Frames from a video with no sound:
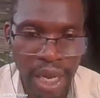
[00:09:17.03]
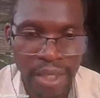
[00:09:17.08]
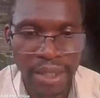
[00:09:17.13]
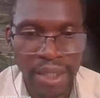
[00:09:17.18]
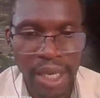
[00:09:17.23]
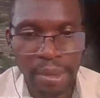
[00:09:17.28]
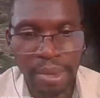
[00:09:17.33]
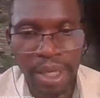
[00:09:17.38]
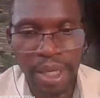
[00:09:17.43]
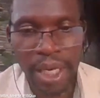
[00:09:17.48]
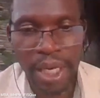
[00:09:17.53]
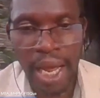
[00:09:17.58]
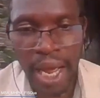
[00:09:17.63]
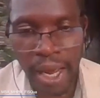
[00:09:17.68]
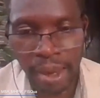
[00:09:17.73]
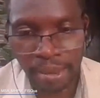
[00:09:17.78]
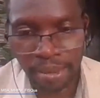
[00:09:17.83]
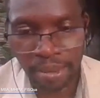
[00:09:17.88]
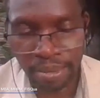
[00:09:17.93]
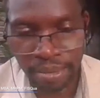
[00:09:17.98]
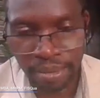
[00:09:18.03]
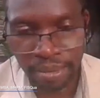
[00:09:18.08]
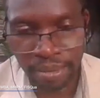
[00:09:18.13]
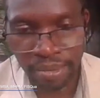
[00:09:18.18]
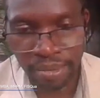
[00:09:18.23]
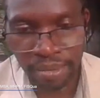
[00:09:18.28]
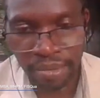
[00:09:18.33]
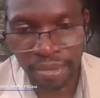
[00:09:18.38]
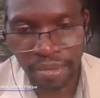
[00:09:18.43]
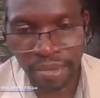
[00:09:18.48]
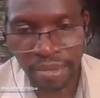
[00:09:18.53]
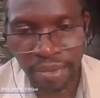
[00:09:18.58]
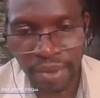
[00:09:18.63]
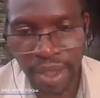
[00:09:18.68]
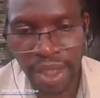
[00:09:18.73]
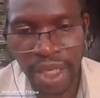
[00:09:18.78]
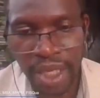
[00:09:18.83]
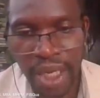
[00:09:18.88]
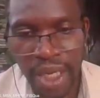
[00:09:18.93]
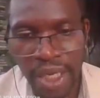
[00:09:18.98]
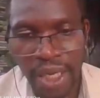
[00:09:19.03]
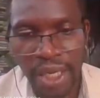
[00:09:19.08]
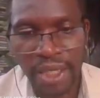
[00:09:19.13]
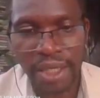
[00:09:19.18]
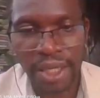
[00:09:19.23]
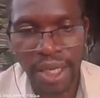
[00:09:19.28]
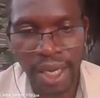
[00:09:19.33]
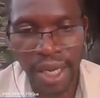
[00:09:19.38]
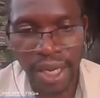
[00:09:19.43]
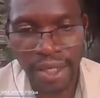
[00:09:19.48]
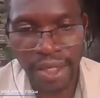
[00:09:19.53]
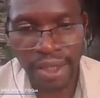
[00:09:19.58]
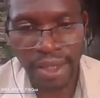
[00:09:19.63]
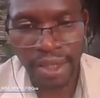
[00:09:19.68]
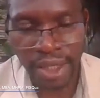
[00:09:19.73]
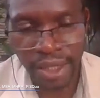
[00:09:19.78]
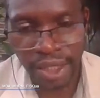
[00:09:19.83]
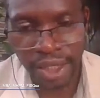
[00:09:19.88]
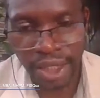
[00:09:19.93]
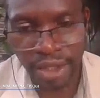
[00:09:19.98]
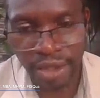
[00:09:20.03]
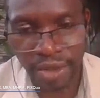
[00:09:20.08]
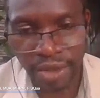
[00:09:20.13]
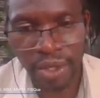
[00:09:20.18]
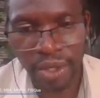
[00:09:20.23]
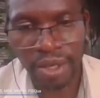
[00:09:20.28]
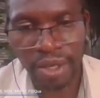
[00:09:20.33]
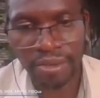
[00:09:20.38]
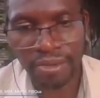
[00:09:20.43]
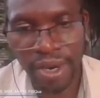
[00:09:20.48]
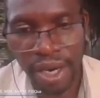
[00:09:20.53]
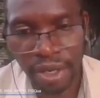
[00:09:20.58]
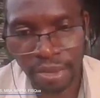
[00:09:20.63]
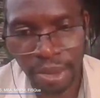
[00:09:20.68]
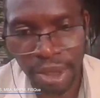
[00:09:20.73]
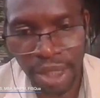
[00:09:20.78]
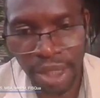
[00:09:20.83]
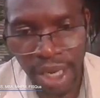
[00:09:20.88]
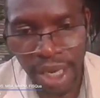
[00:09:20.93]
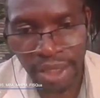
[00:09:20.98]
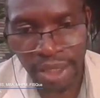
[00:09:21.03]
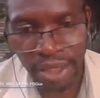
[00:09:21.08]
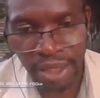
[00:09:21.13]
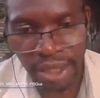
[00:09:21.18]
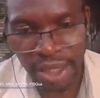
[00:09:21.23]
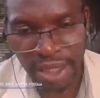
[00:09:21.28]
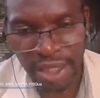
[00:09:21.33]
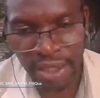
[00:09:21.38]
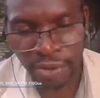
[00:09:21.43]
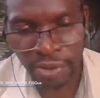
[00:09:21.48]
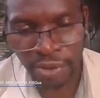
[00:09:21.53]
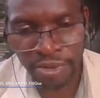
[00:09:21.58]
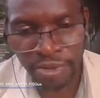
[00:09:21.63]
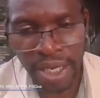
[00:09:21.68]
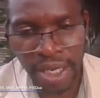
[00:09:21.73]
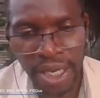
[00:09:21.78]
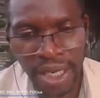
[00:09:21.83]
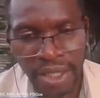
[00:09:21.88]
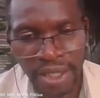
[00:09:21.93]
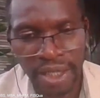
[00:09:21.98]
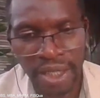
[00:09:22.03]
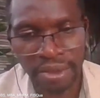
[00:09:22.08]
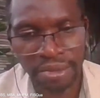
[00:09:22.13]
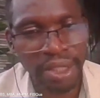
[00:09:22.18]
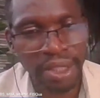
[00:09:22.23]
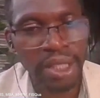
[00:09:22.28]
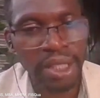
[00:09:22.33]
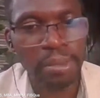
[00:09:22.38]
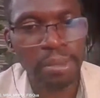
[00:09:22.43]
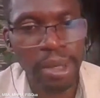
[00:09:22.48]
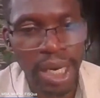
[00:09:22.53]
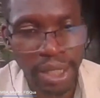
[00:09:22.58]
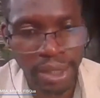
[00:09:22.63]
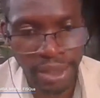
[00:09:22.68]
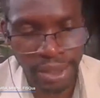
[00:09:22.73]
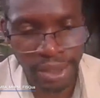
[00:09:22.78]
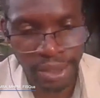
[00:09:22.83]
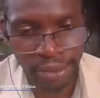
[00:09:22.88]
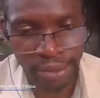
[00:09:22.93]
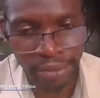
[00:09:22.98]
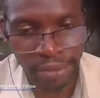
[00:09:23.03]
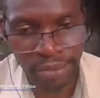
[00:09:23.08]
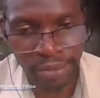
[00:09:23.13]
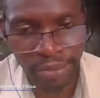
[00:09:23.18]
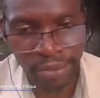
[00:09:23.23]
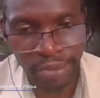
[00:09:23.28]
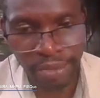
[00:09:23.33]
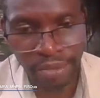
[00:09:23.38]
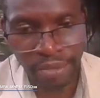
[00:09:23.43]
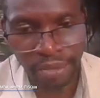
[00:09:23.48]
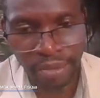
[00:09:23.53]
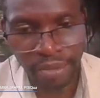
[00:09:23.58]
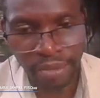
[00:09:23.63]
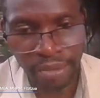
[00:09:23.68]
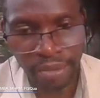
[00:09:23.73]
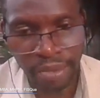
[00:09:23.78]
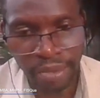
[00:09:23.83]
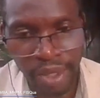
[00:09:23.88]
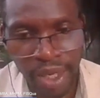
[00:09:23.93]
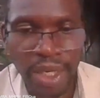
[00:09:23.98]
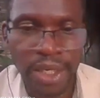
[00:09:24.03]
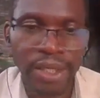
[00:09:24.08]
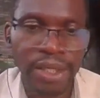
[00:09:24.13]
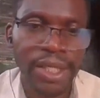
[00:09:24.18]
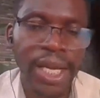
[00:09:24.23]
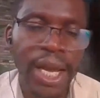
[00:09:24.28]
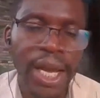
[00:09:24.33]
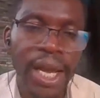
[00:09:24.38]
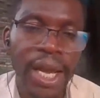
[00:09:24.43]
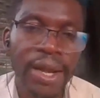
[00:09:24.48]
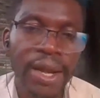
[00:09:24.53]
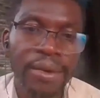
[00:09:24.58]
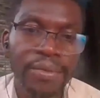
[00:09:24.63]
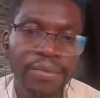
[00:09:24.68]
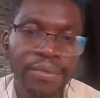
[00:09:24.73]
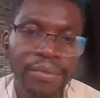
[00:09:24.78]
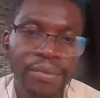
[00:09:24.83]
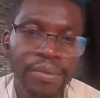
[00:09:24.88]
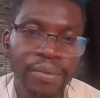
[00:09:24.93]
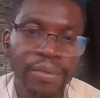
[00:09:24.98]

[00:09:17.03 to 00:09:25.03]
has there been harm in our healthcare settings or in the environment we find ourselves in the past? Is there